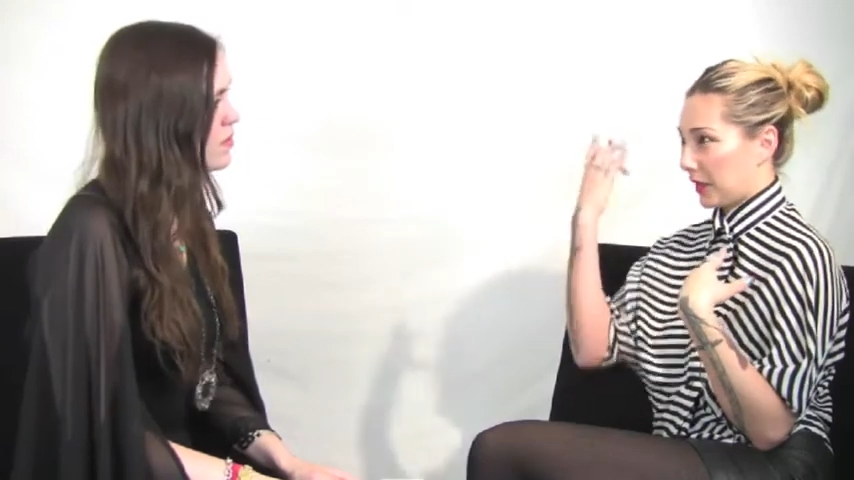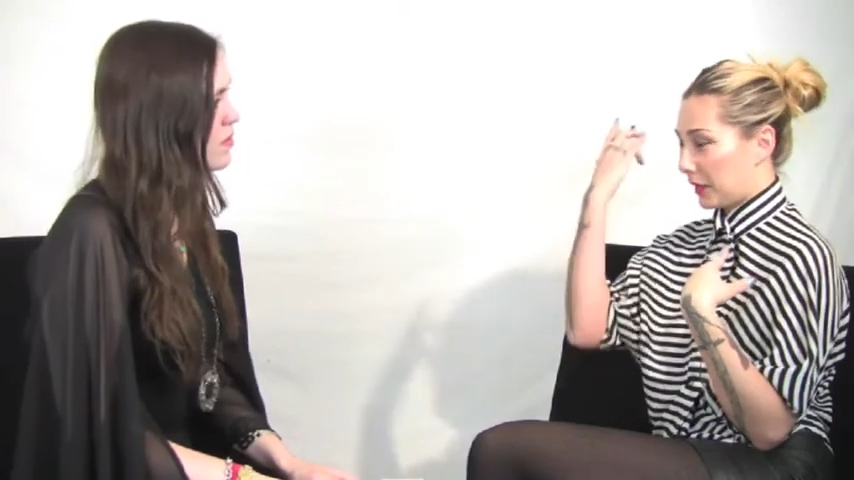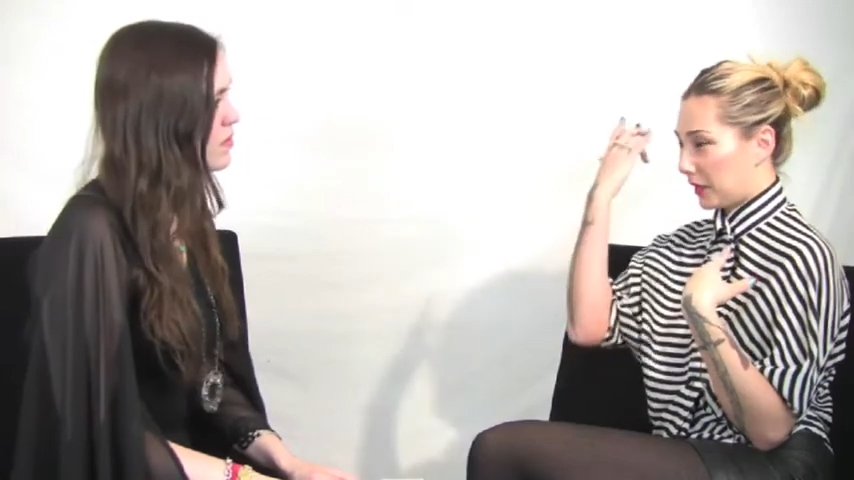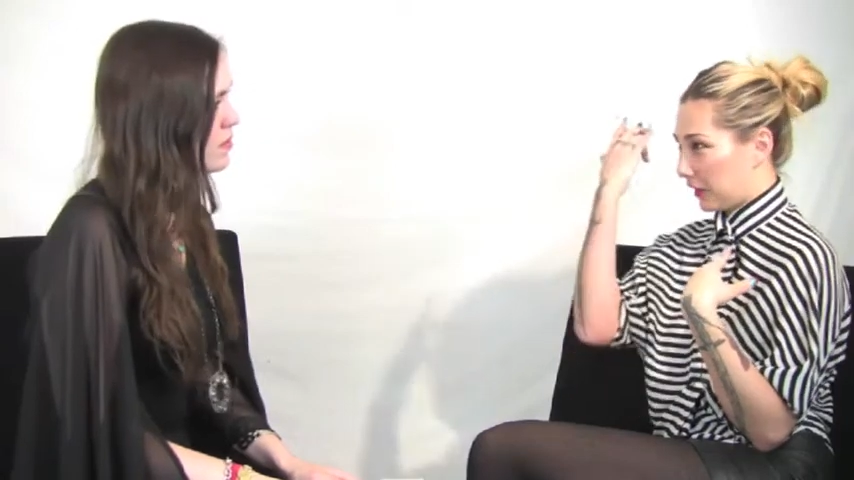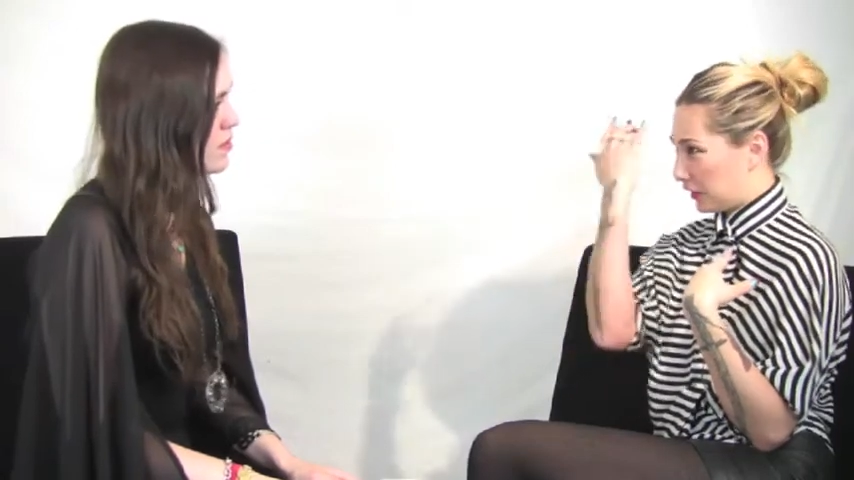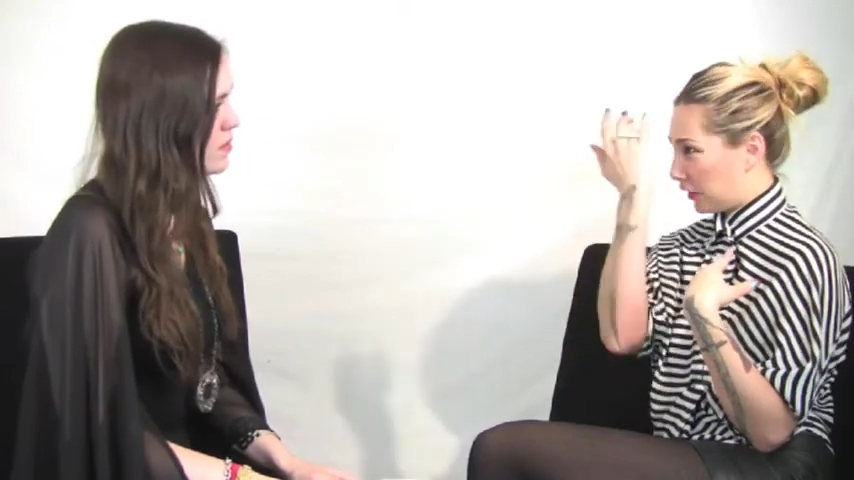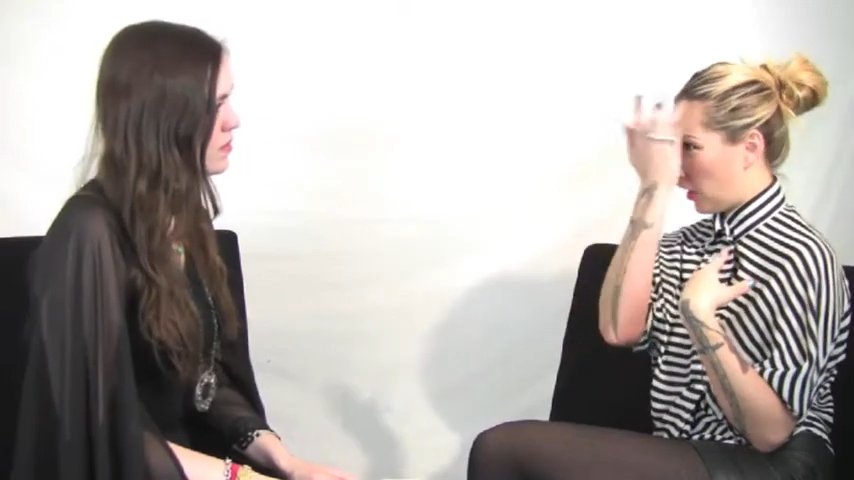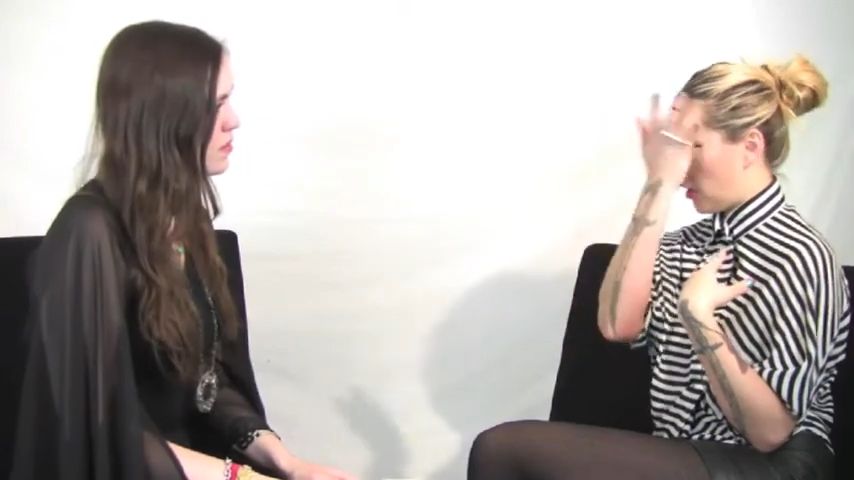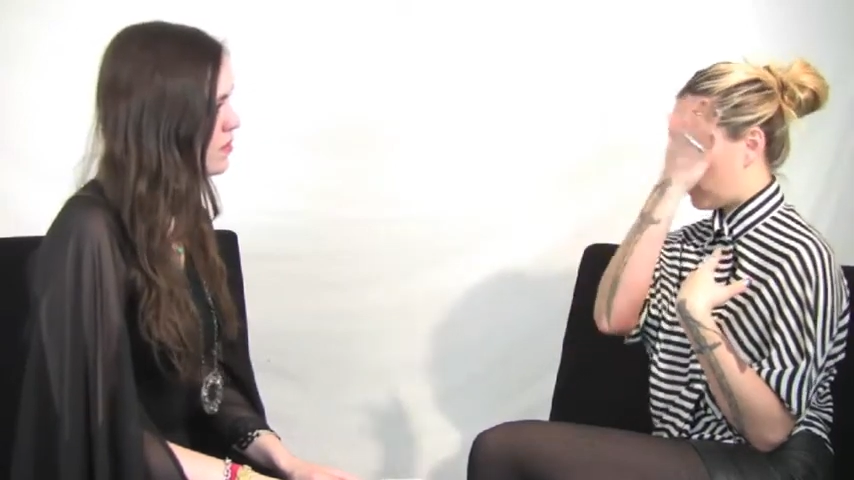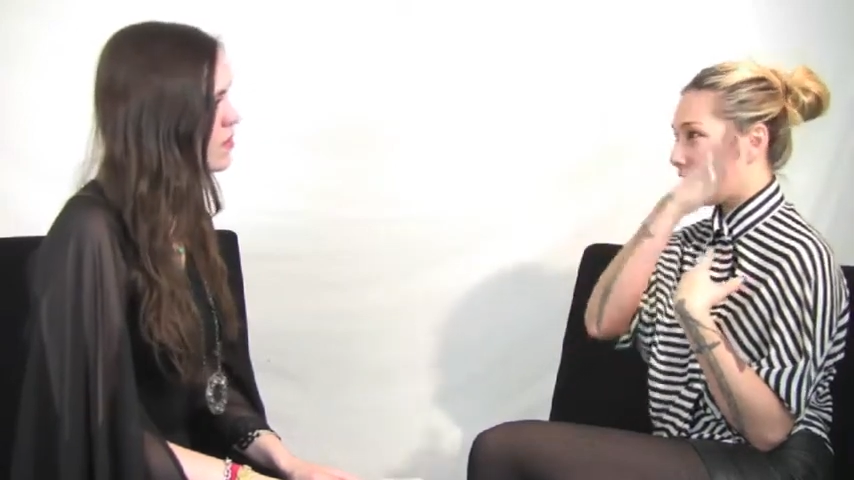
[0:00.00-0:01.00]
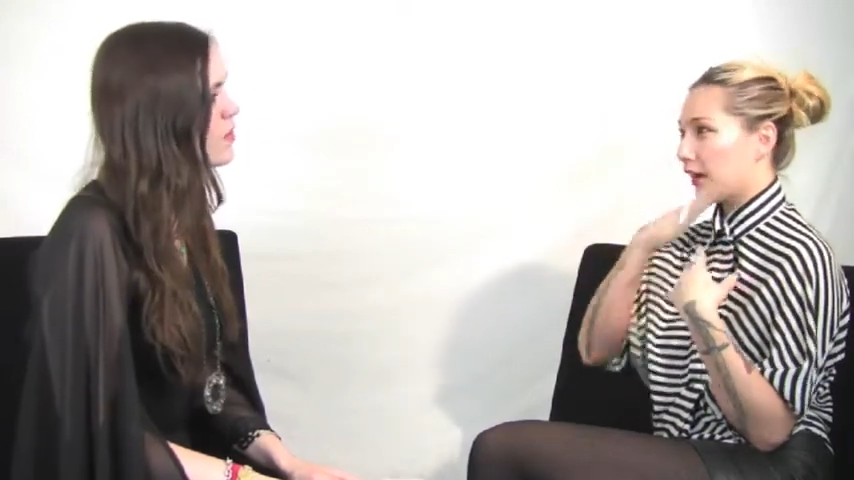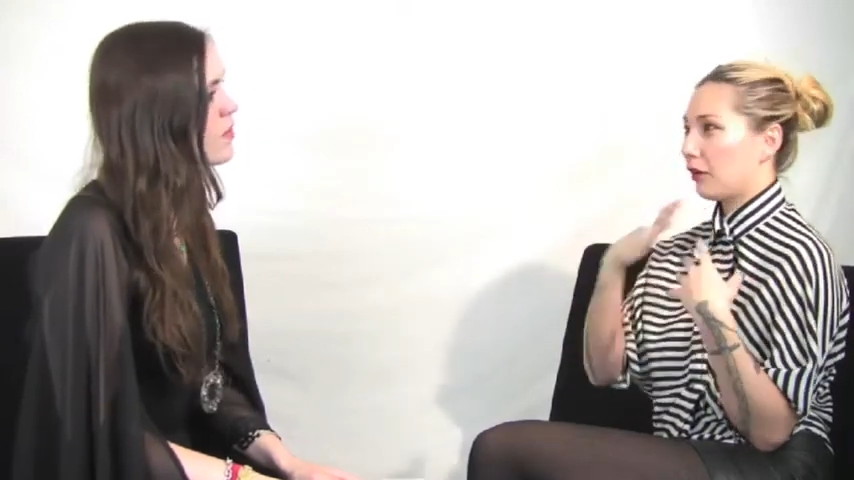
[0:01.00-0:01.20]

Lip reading: like a tiara,